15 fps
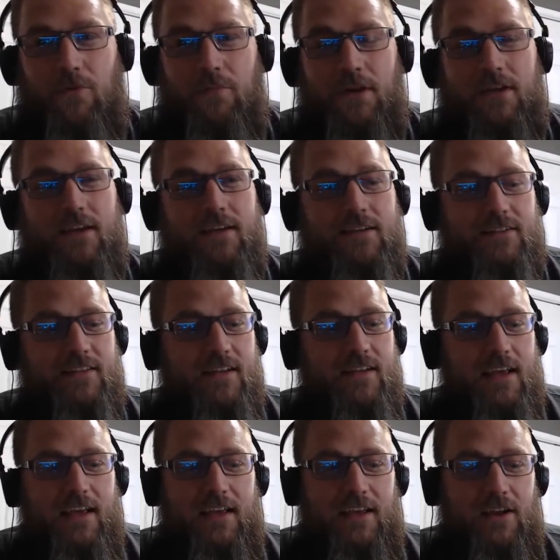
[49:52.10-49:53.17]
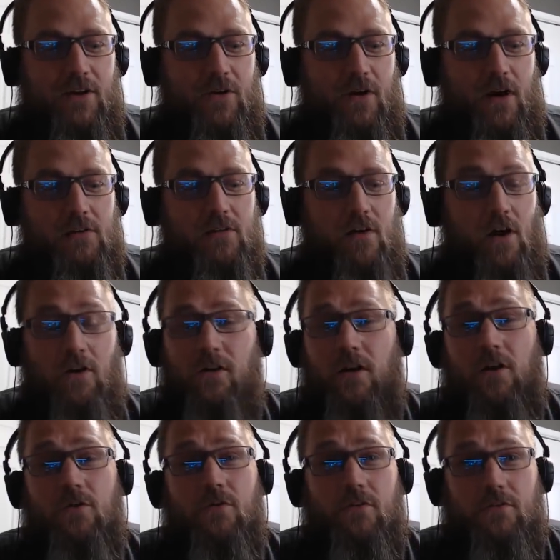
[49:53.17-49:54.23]
because, our
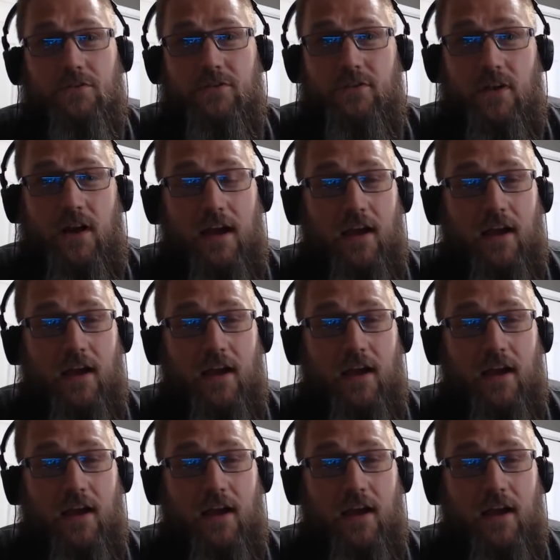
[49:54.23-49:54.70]
owners